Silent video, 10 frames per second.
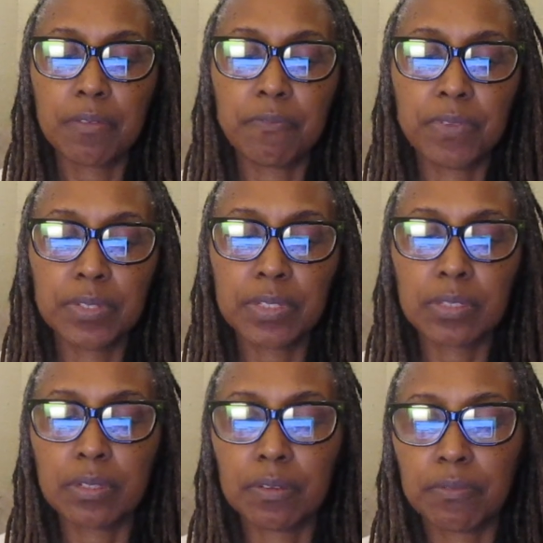
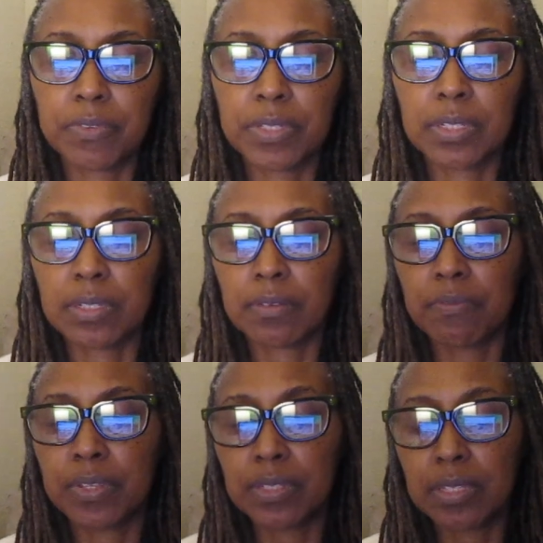visual, visual,
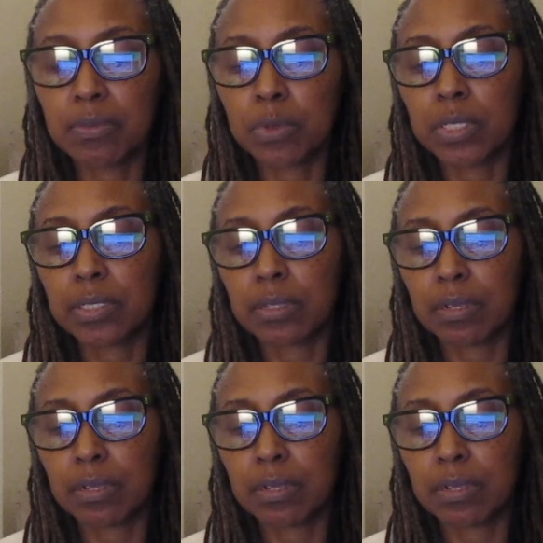visual,